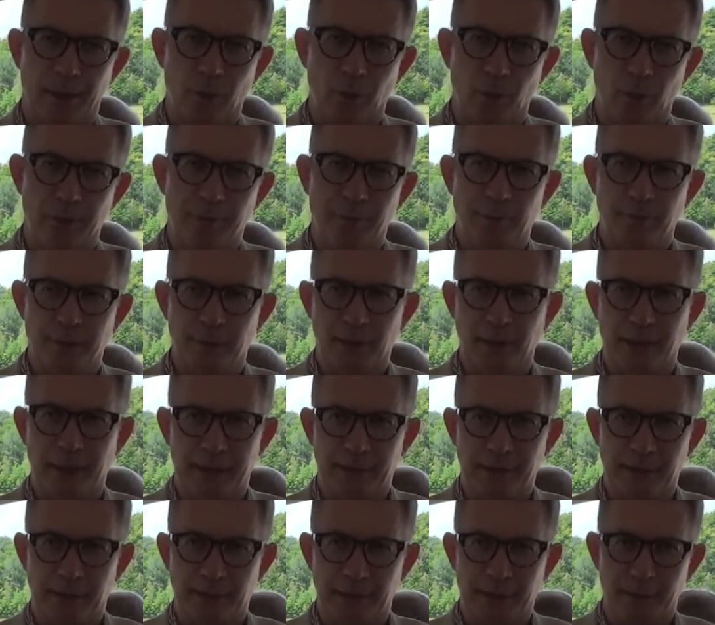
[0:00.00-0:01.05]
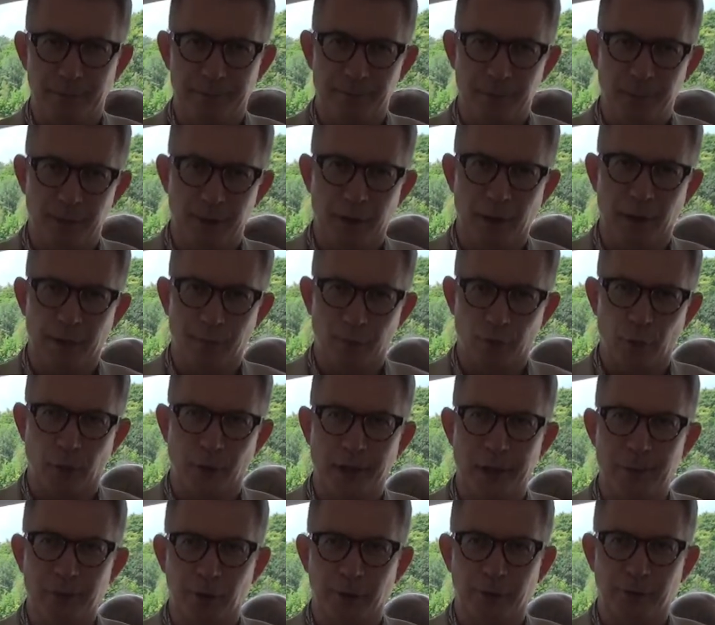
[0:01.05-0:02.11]
We feel that, if we're
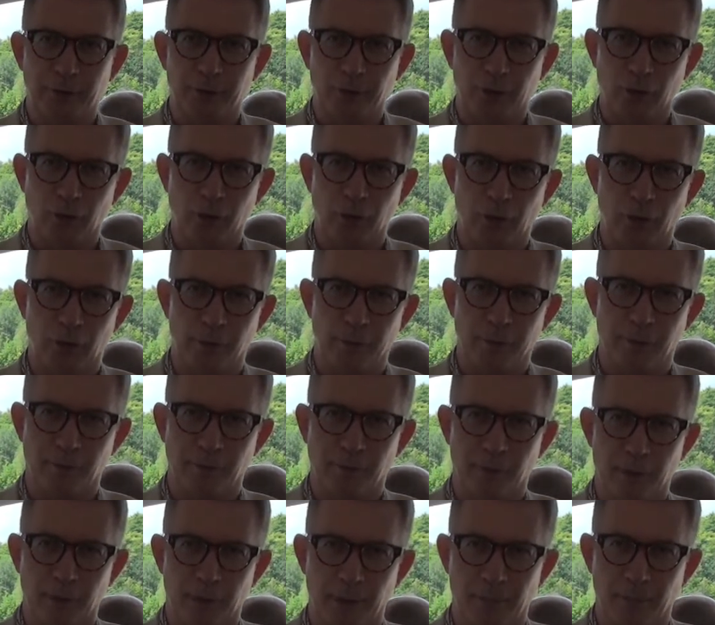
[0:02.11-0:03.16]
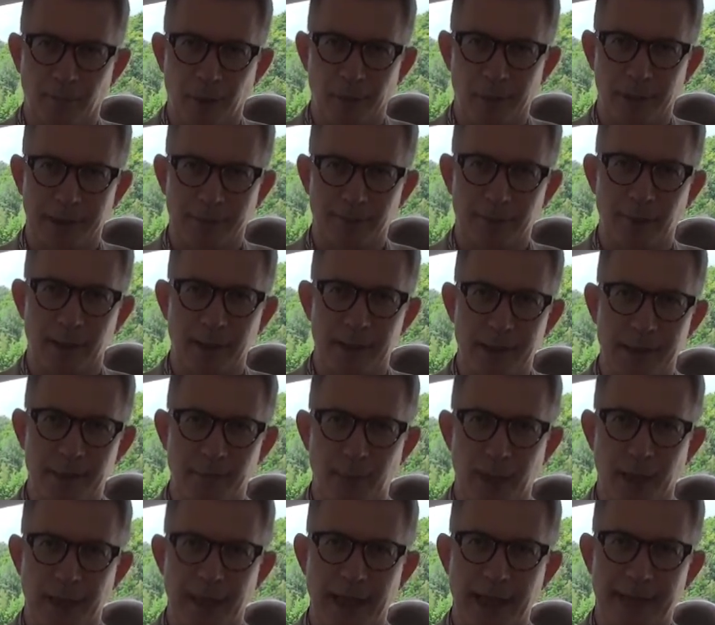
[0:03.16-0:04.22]
able to secure the public funding
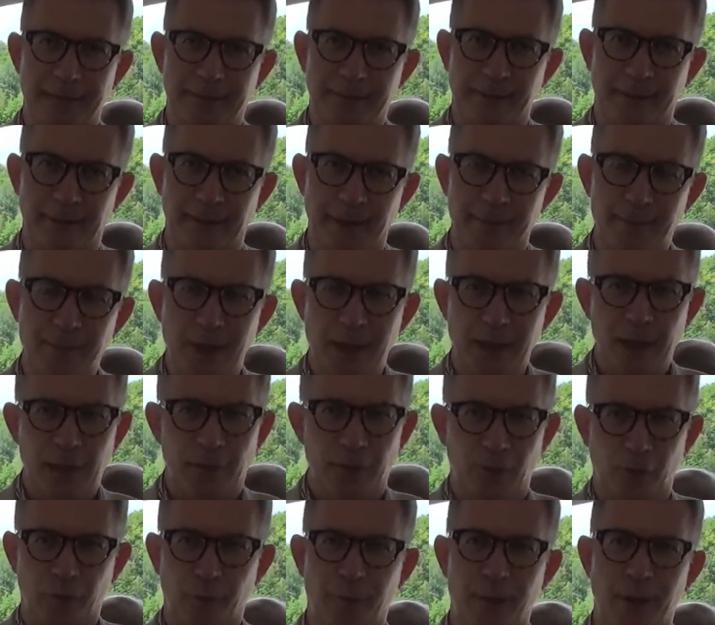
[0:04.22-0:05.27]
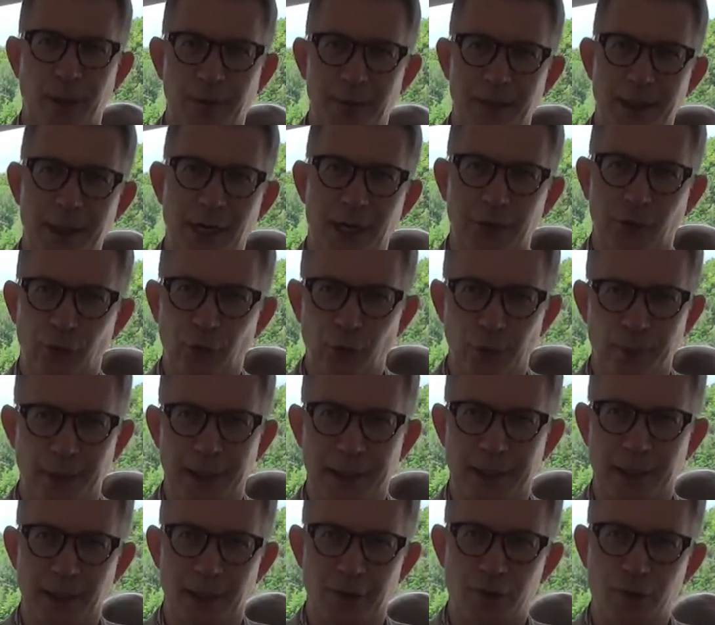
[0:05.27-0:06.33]
by that time, there's probably not too
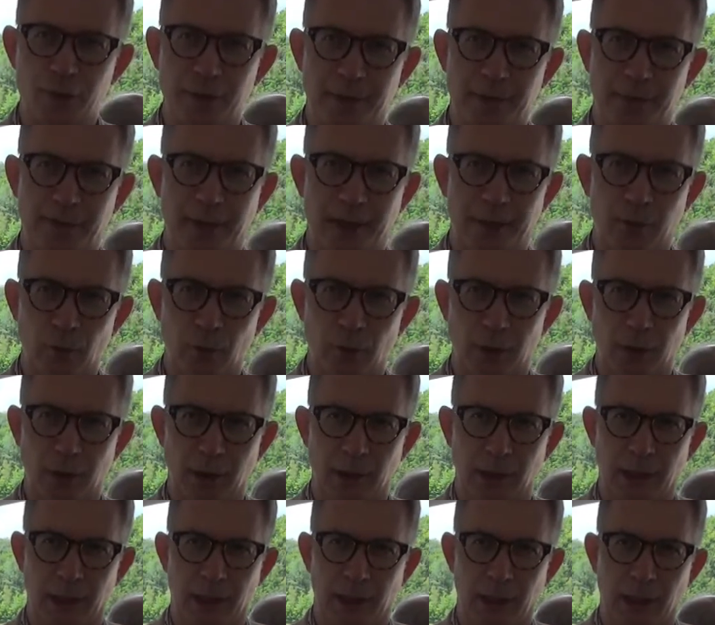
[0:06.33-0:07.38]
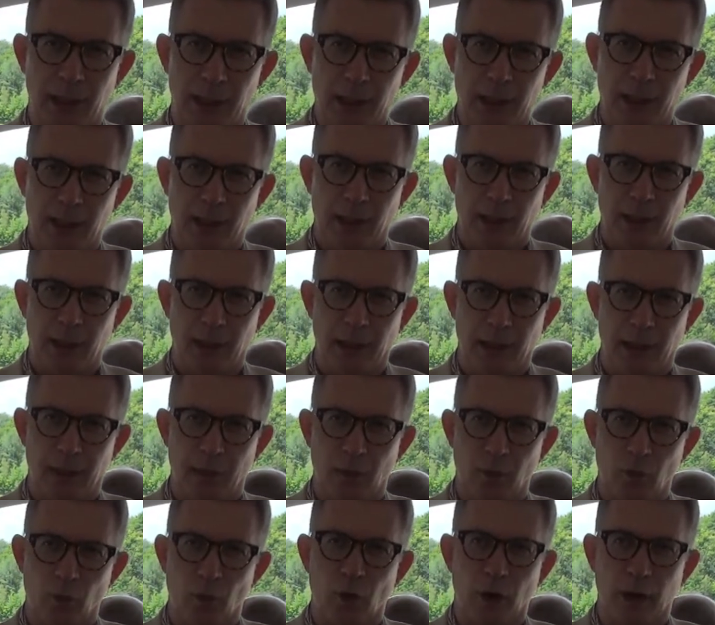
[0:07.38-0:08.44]
many countries that will
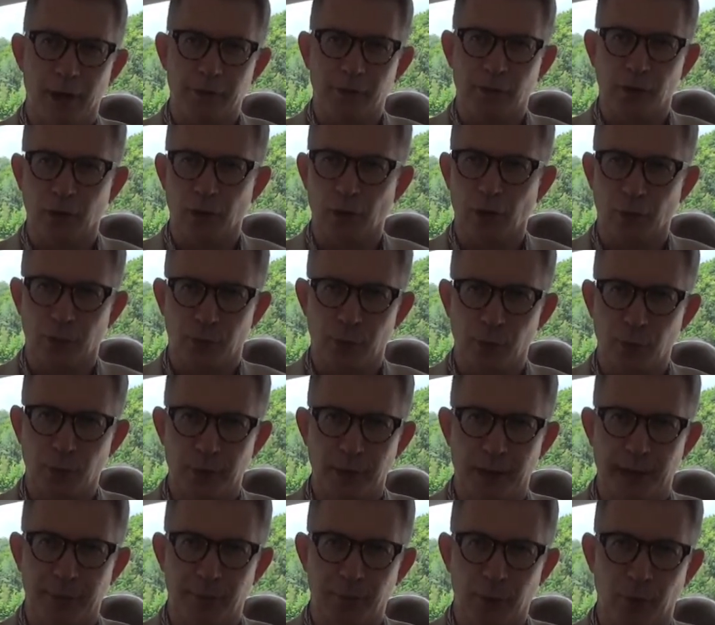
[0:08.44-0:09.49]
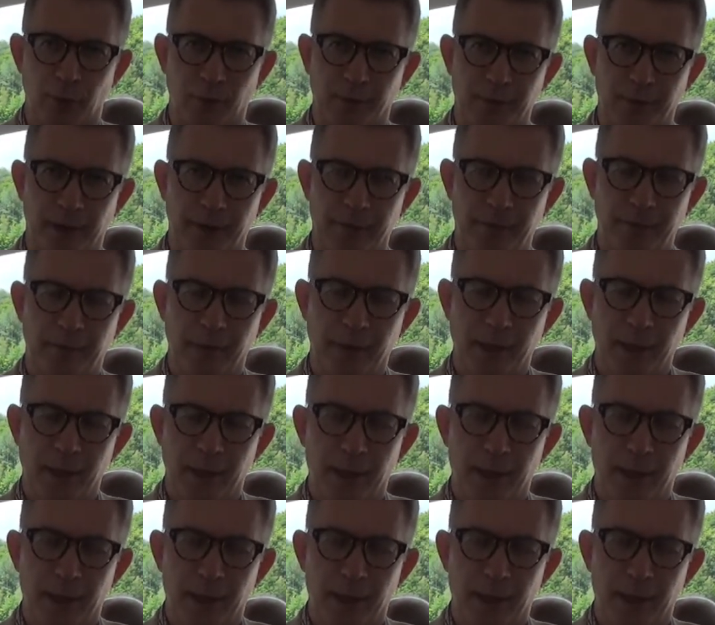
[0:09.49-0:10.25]
want to go through that process.